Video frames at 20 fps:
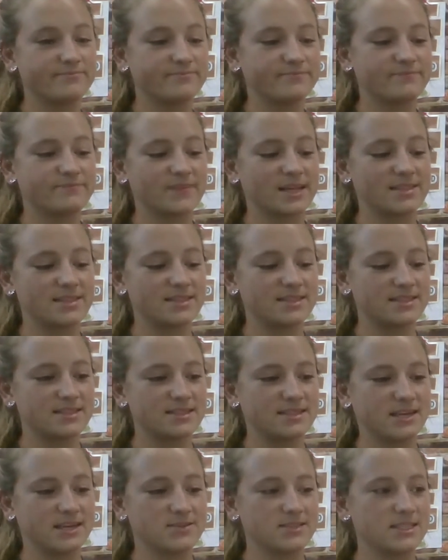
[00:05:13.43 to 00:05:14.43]
That
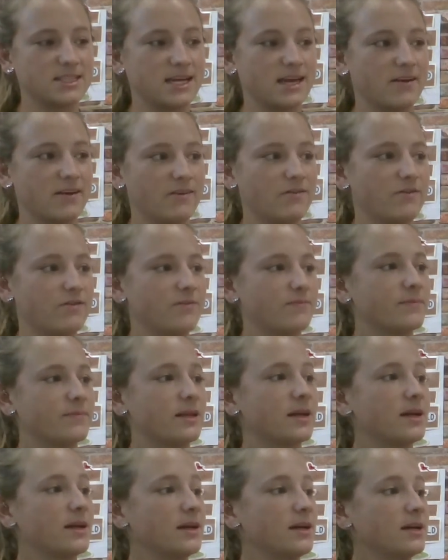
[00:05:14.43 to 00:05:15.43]
doesn't sound safe.
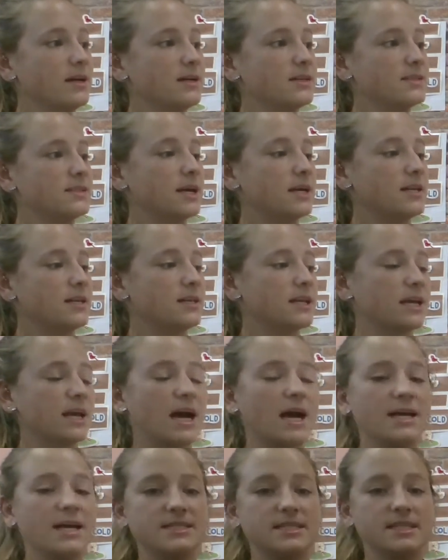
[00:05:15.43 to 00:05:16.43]
Suddenly,
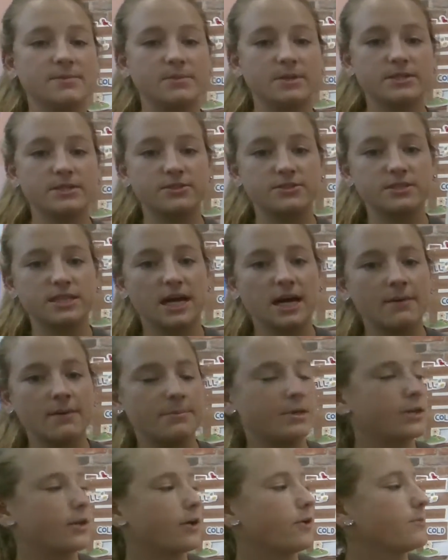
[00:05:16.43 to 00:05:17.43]
I see Mr. Todd
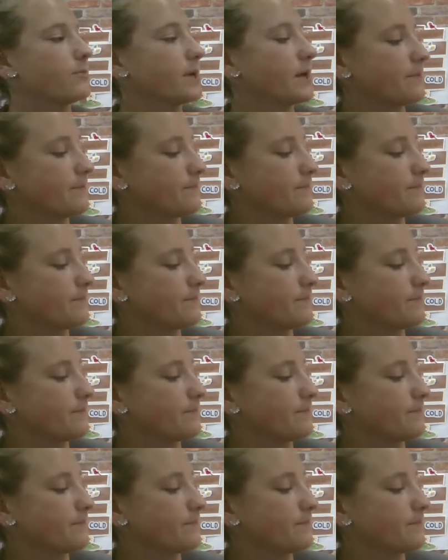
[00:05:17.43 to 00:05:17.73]
below me.